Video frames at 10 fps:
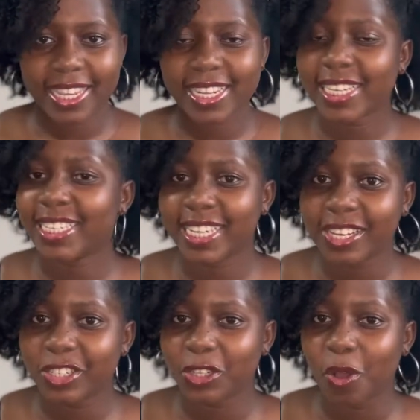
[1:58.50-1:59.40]

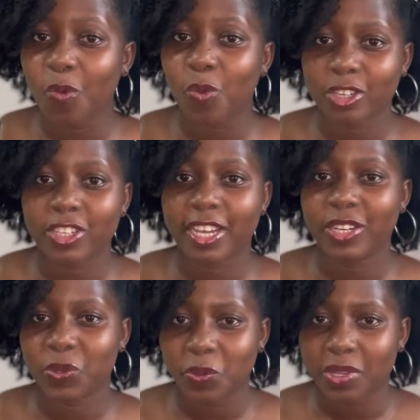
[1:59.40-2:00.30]
essential wash day
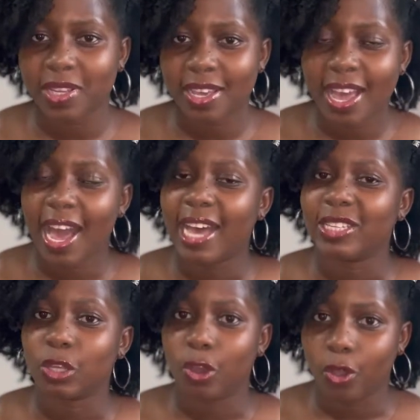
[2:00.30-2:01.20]
tool has
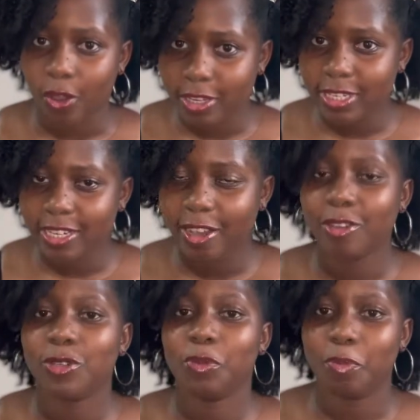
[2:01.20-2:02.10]
got
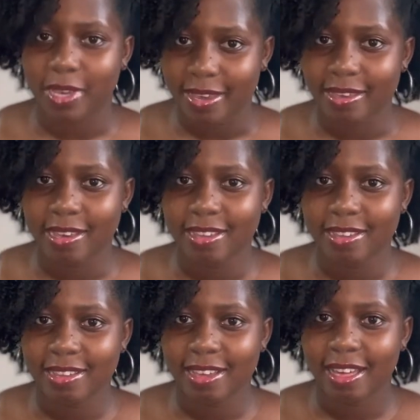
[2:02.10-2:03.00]
to be
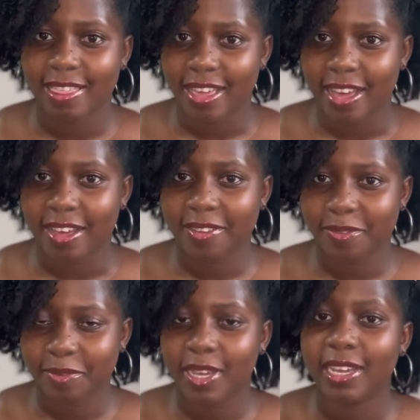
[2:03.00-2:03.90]
the
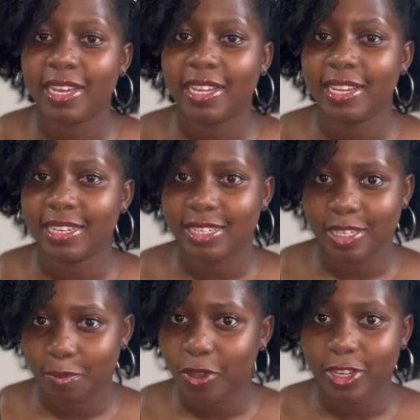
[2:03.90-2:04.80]

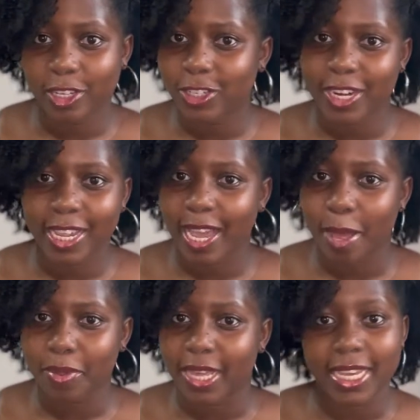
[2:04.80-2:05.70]
deep conditioning
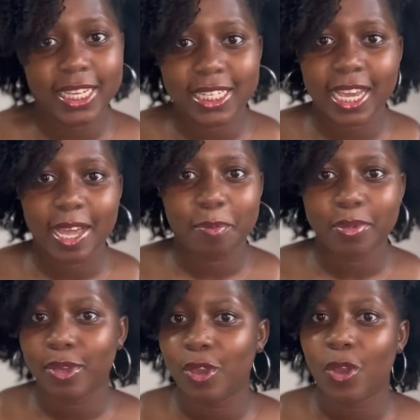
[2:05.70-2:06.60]
cap, the heat cap,
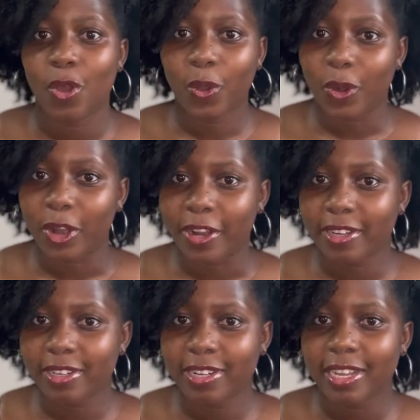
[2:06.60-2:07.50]
or
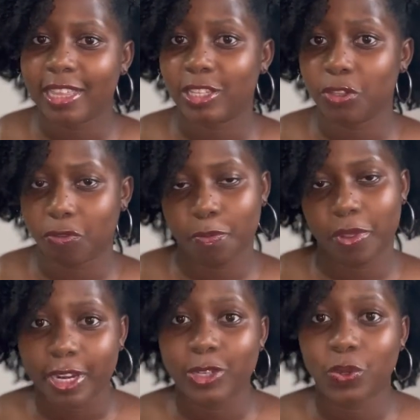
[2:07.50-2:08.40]
the soft
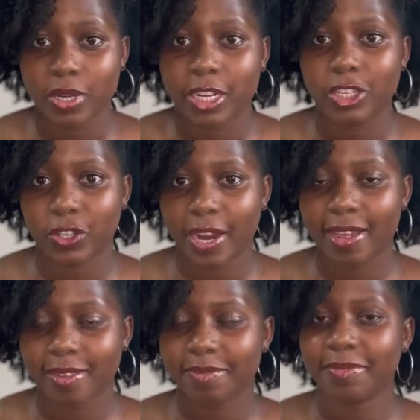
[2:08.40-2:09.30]
bonnet hooded dryer.
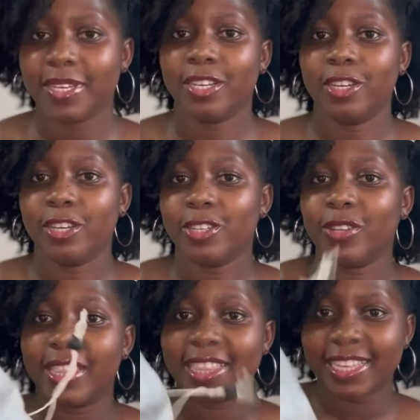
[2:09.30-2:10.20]
So
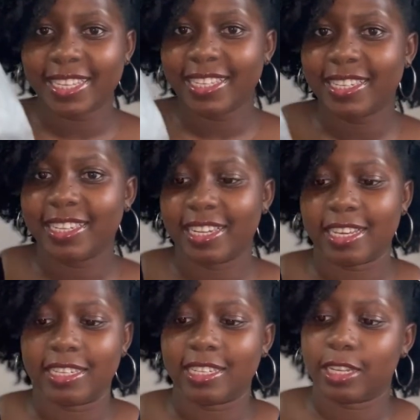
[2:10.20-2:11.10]
this
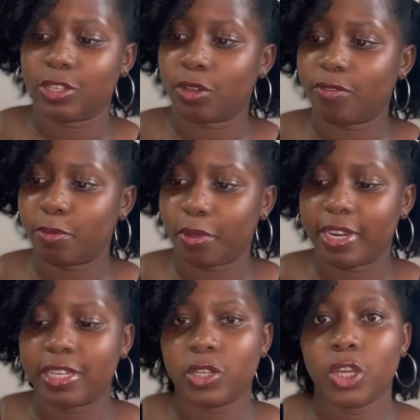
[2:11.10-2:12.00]
is a soft
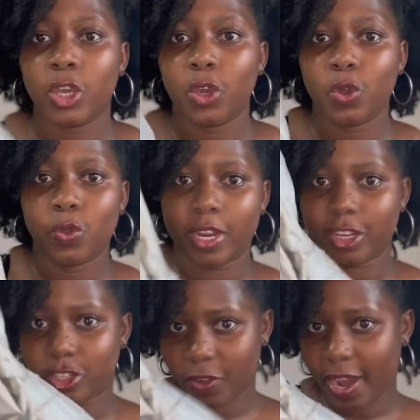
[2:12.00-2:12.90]
bonnet hooded
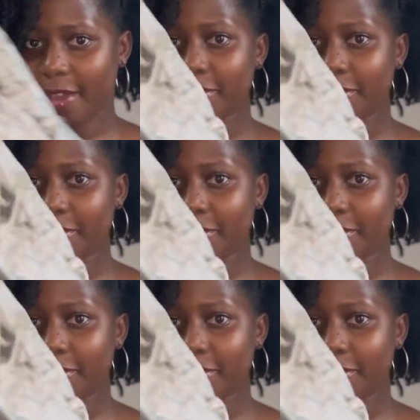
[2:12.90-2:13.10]
dryer.